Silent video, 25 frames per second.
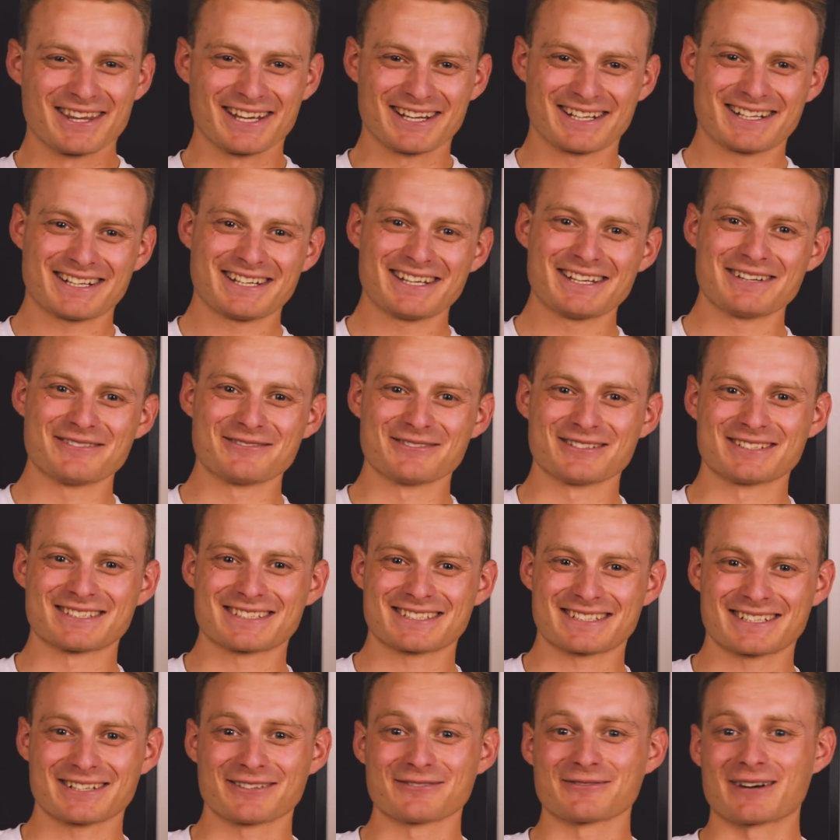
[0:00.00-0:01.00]
the cleat was
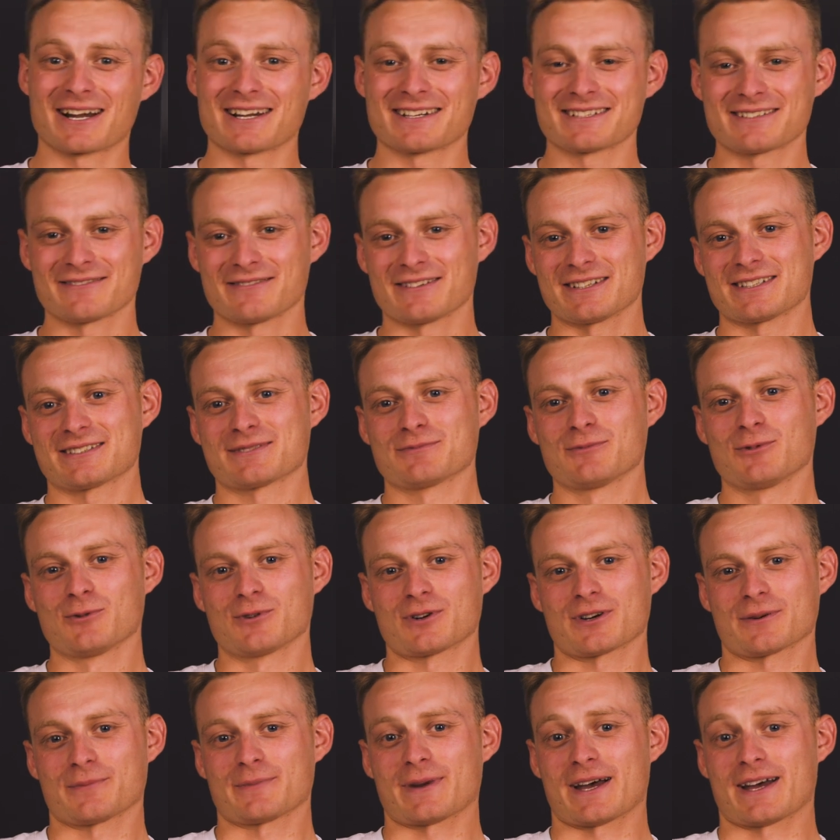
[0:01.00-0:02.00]
still relatively small
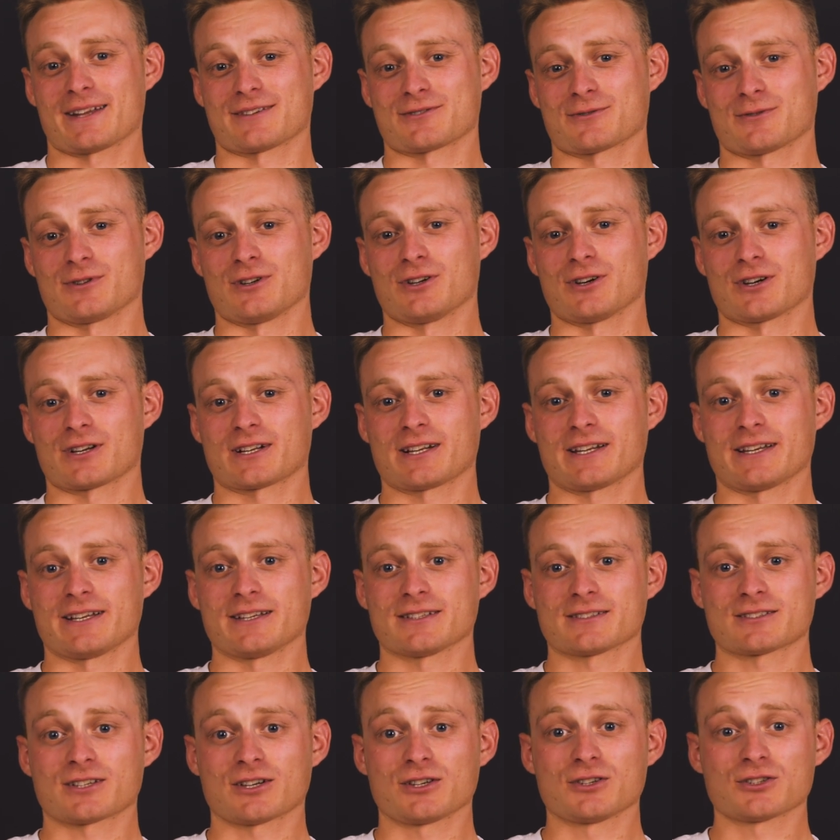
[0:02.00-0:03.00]
compared to a look
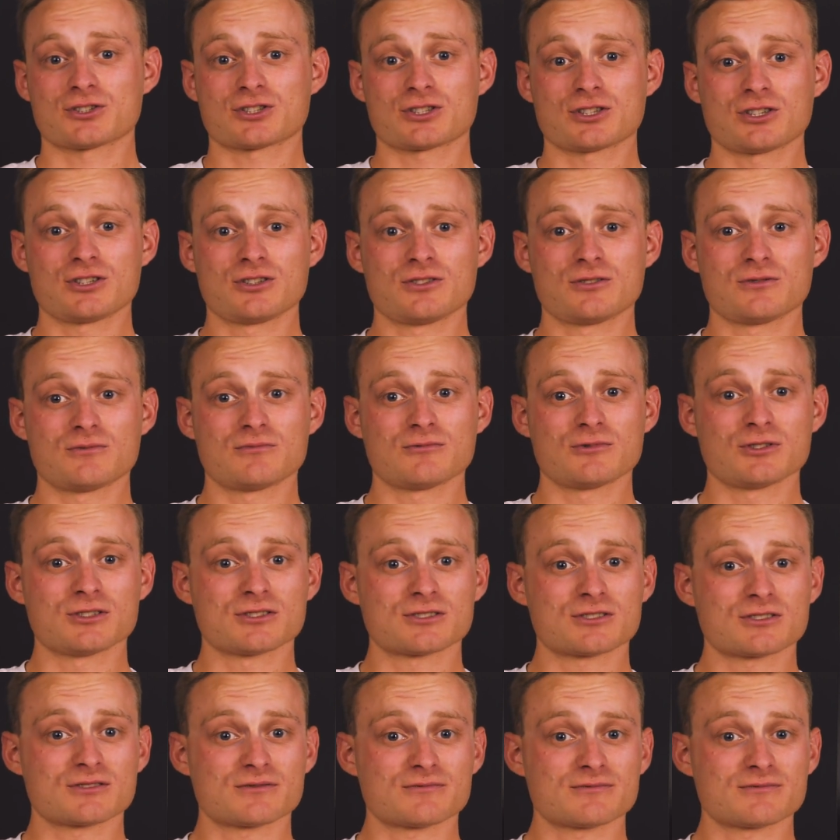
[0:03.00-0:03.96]
cleat, so your shoe was